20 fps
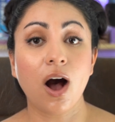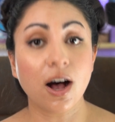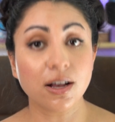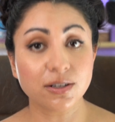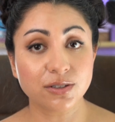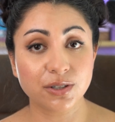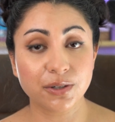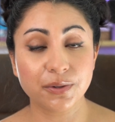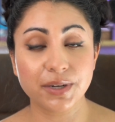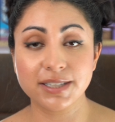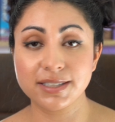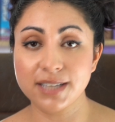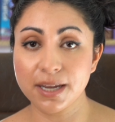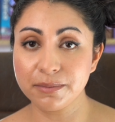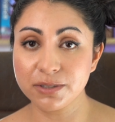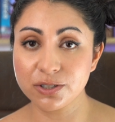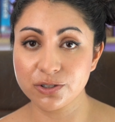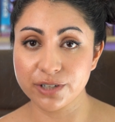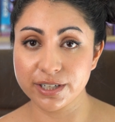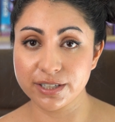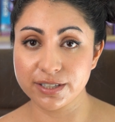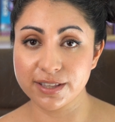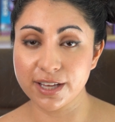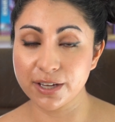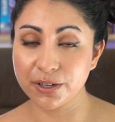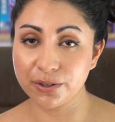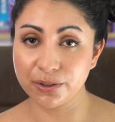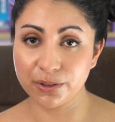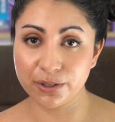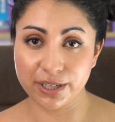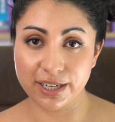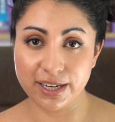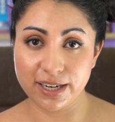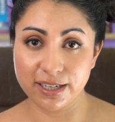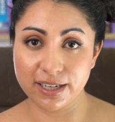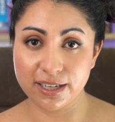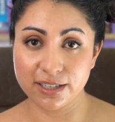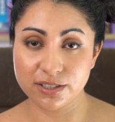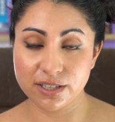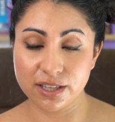Also, it demonstrates that you're
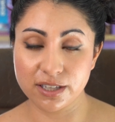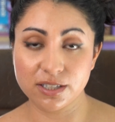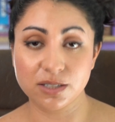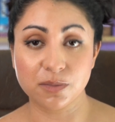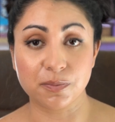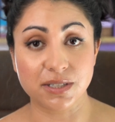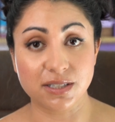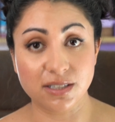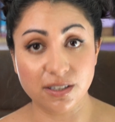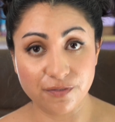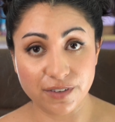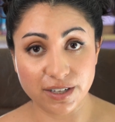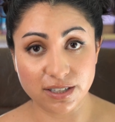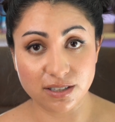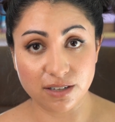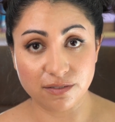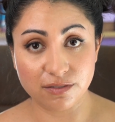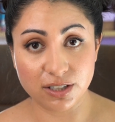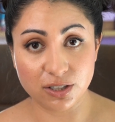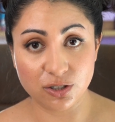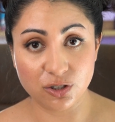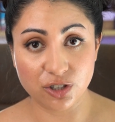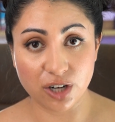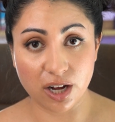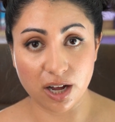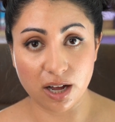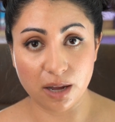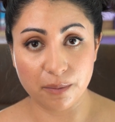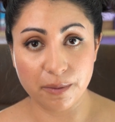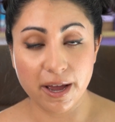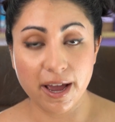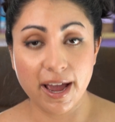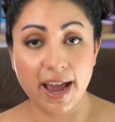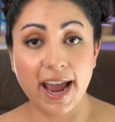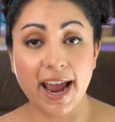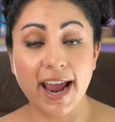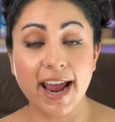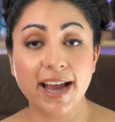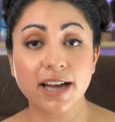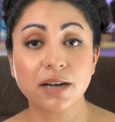looking into the specifics of this job
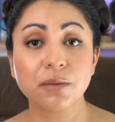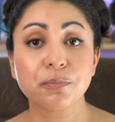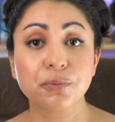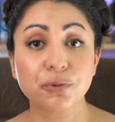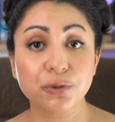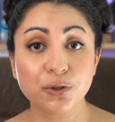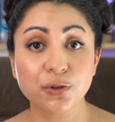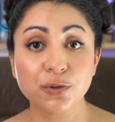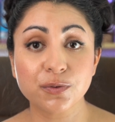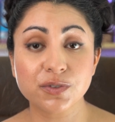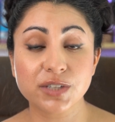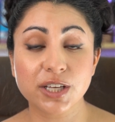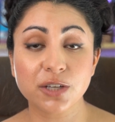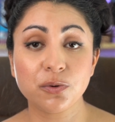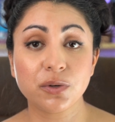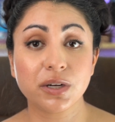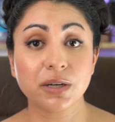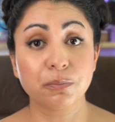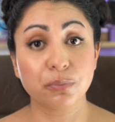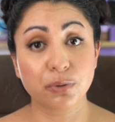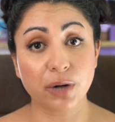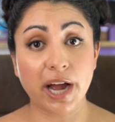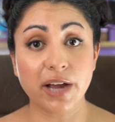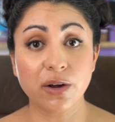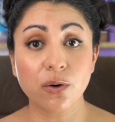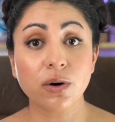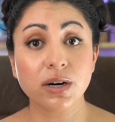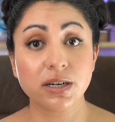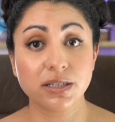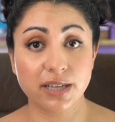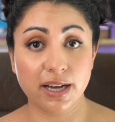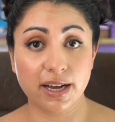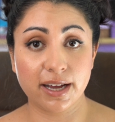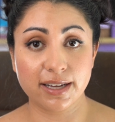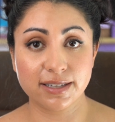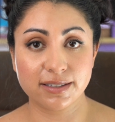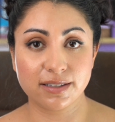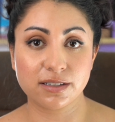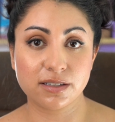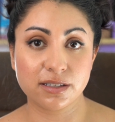and proves that you can
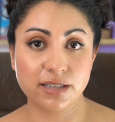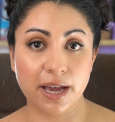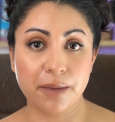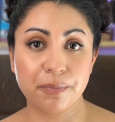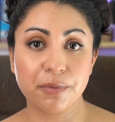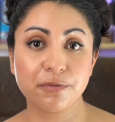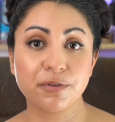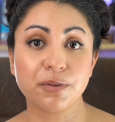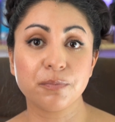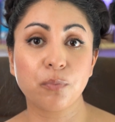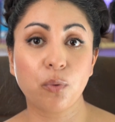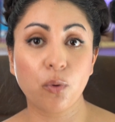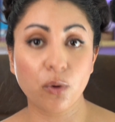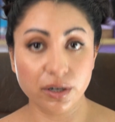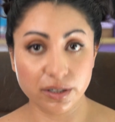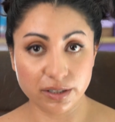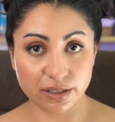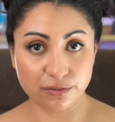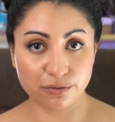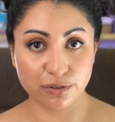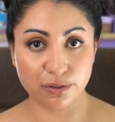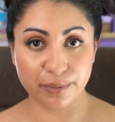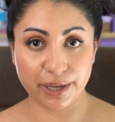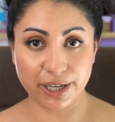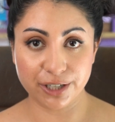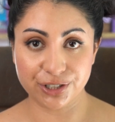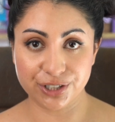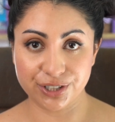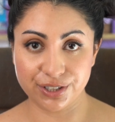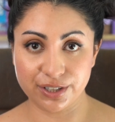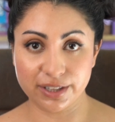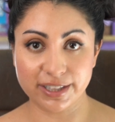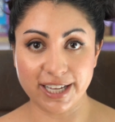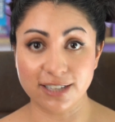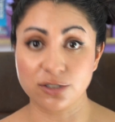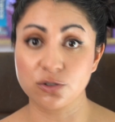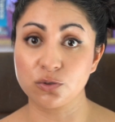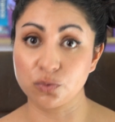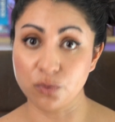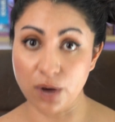prioritize the type of important information
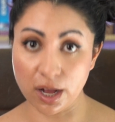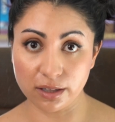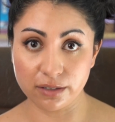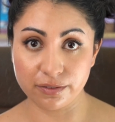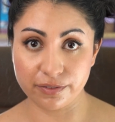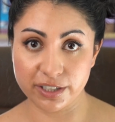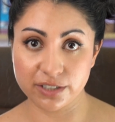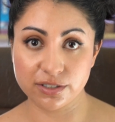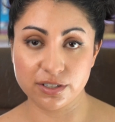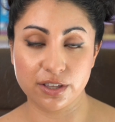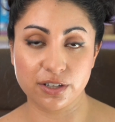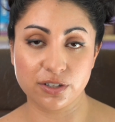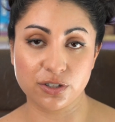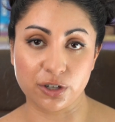that's relevant to the